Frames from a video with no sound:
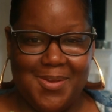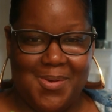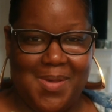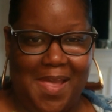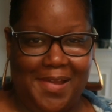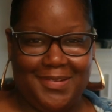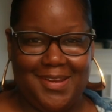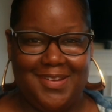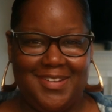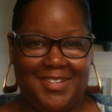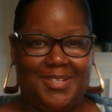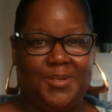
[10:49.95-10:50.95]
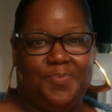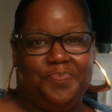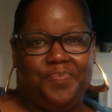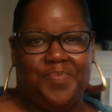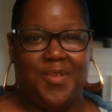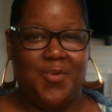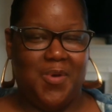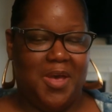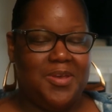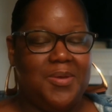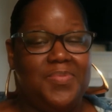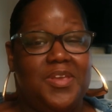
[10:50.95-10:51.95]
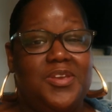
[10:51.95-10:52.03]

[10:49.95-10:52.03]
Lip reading: welcome.